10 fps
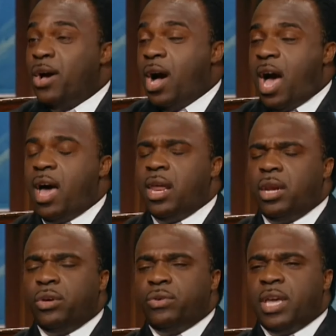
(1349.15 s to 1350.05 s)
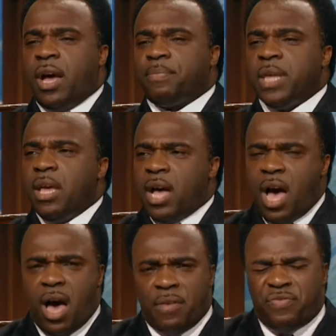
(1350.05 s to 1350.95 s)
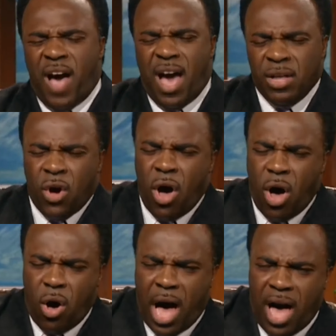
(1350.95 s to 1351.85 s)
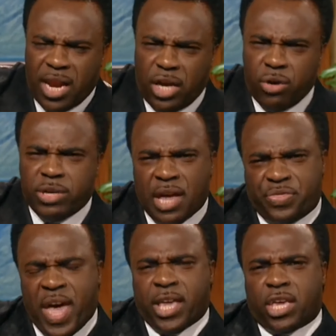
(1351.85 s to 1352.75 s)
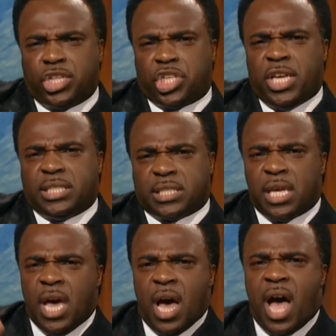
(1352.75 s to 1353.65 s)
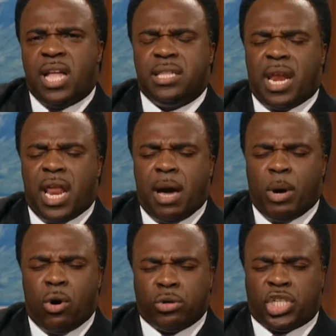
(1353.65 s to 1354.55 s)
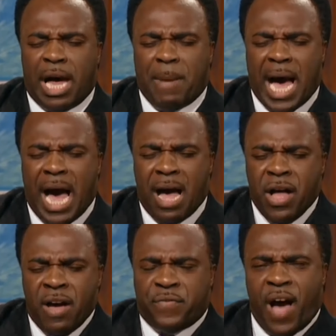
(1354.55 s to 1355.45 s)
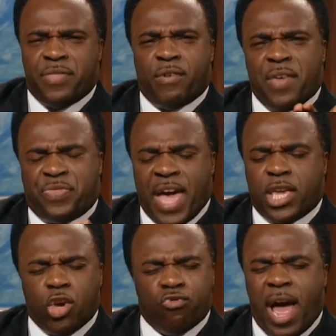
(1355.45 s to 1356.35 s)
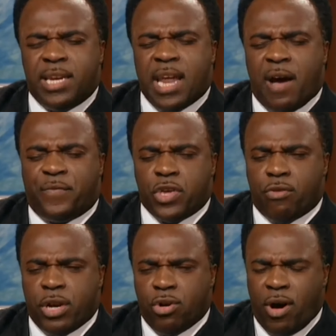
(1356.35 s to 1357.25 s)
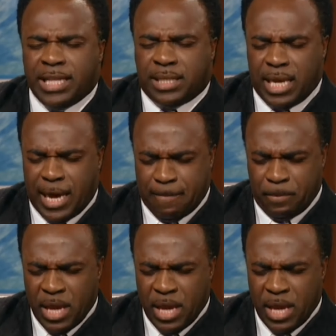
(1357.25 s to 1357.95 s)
hallelujah. Pray for them right now. Ah, oh, hallelujah. Thank you, oh, Jesus. Thank you. Father, I thank you right now for your anointing.